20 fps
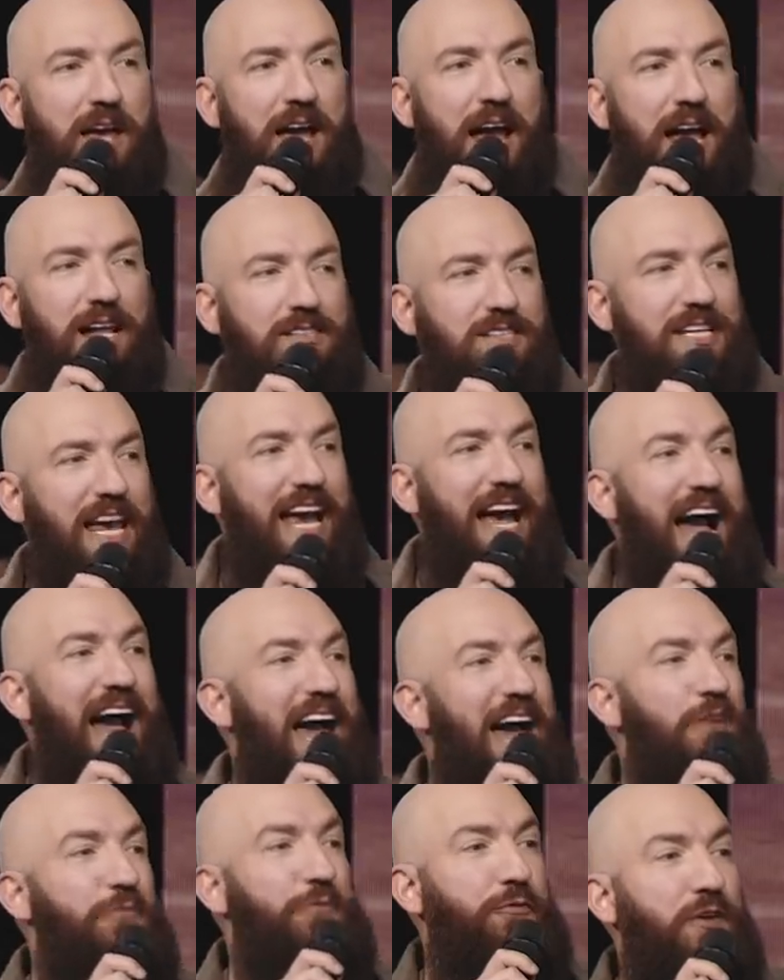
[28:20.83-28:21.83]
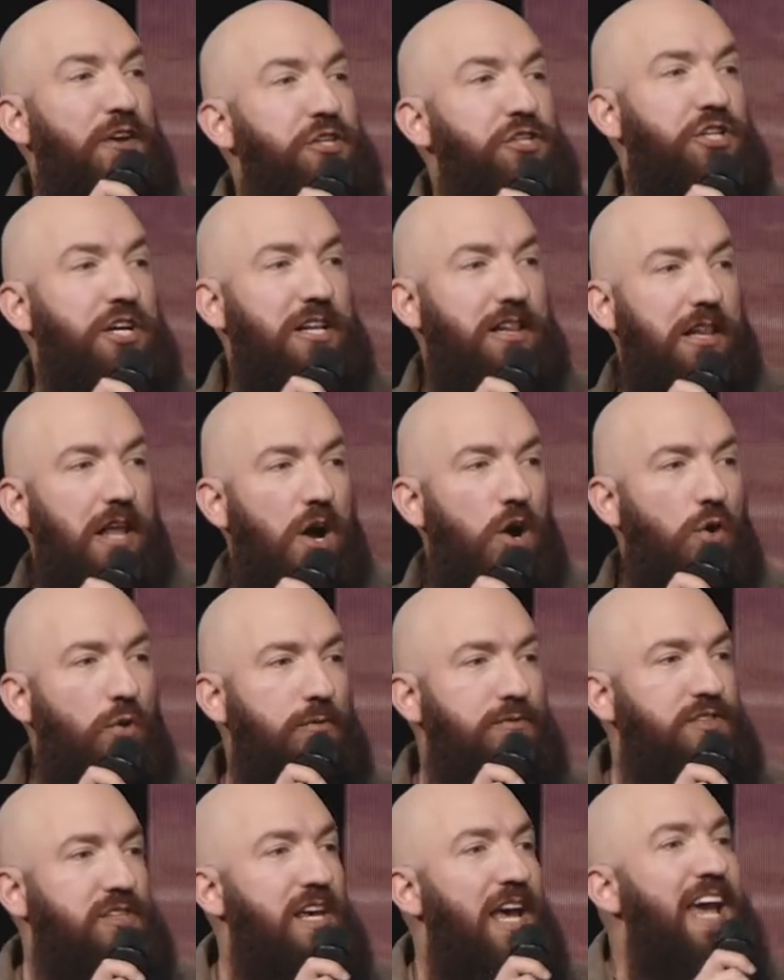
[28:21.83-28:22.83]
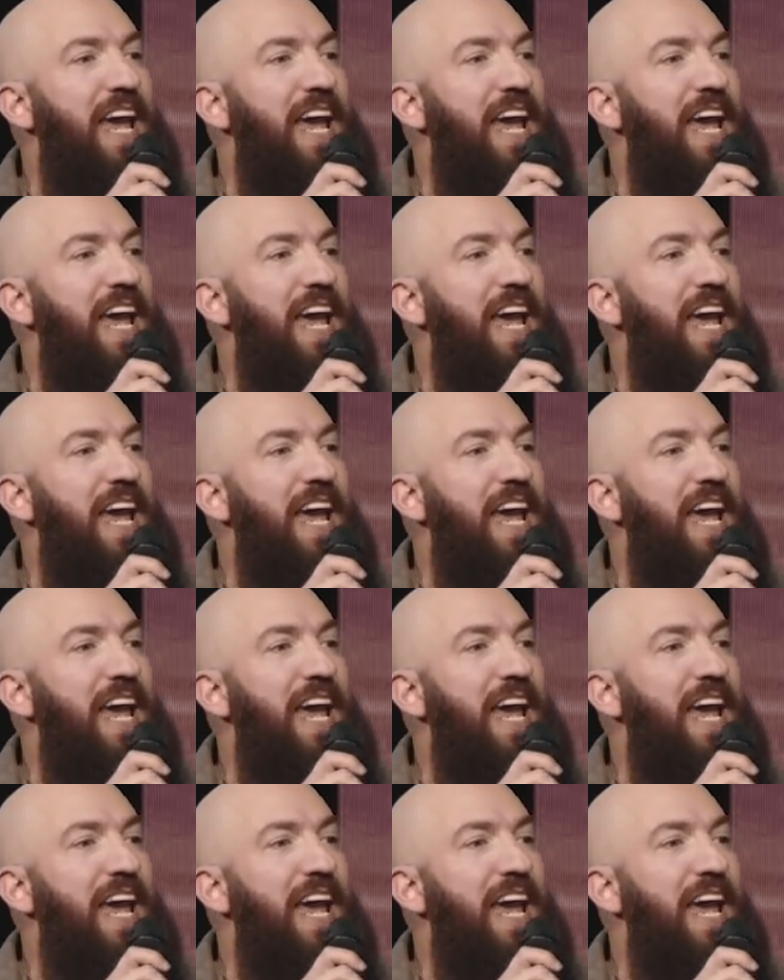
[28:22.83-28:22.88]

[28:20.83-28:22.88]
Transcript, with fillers: and say, I have fish and loaves.